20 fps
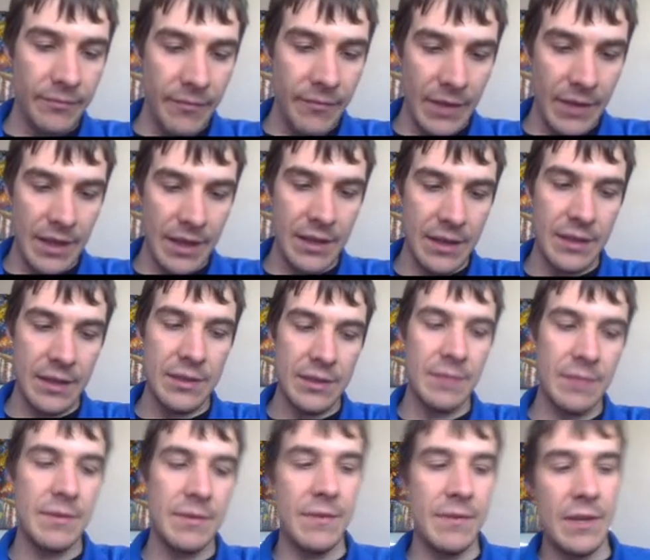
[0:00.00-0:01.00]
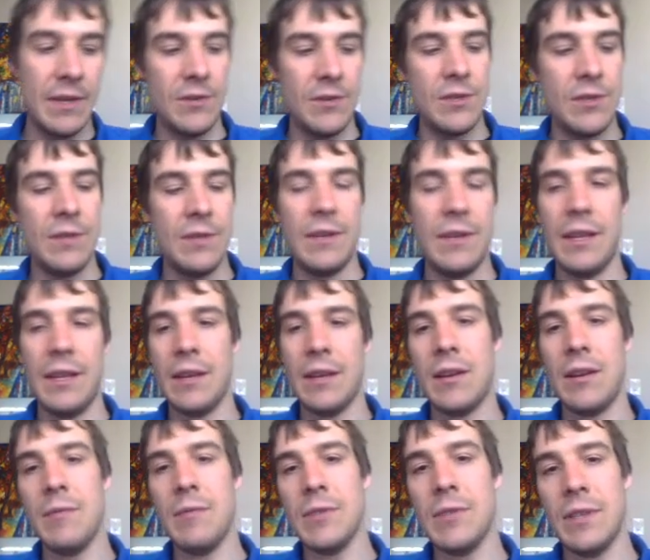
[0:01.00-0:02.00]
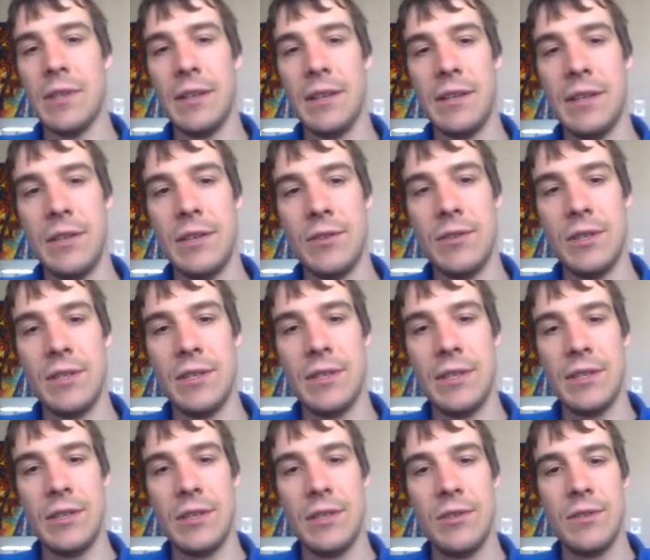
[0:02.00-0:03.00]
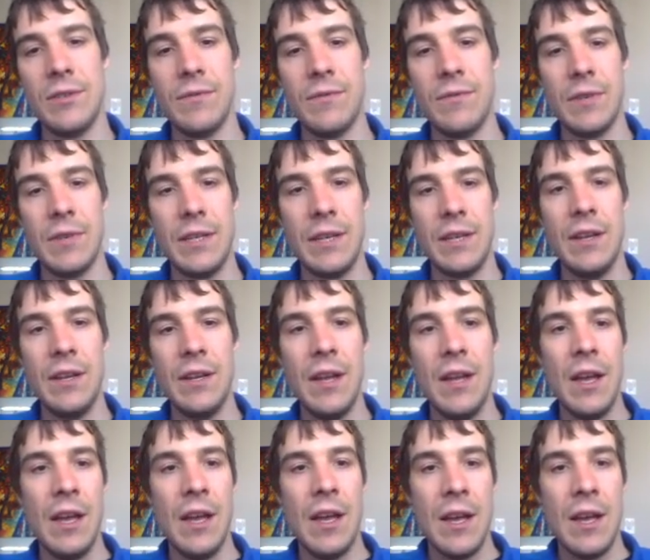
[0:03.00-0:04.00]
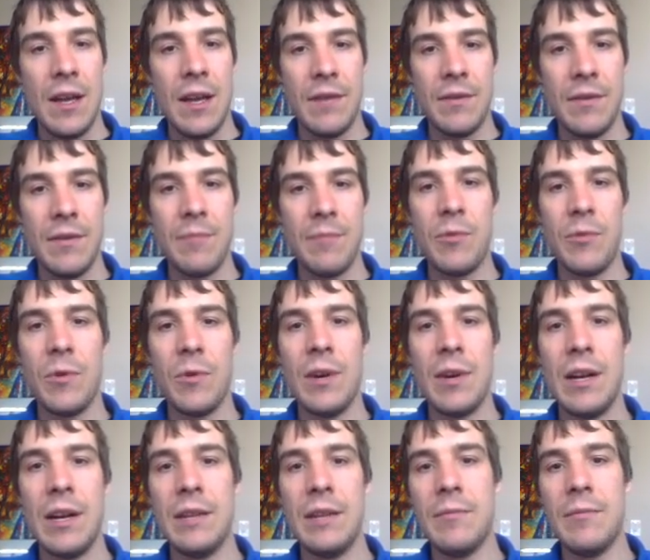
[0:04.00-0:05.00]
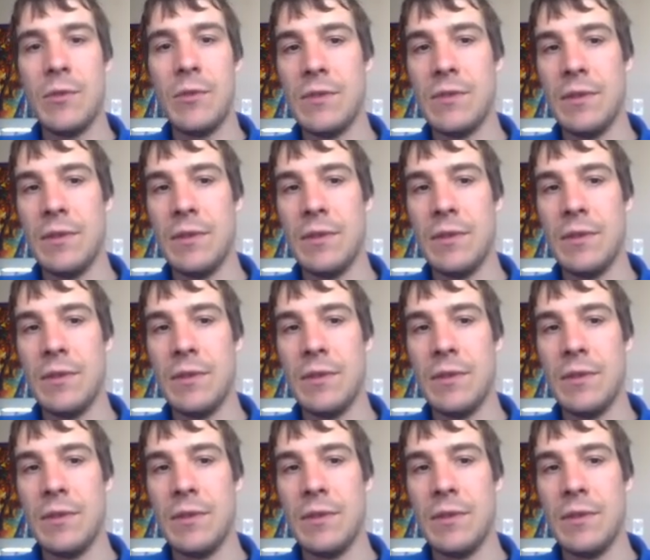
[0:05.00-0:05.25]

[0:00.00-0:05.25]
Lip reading: in terms of nitrogen, right? Like almost all the nitrogen is nitrogen 14. For boron, most of the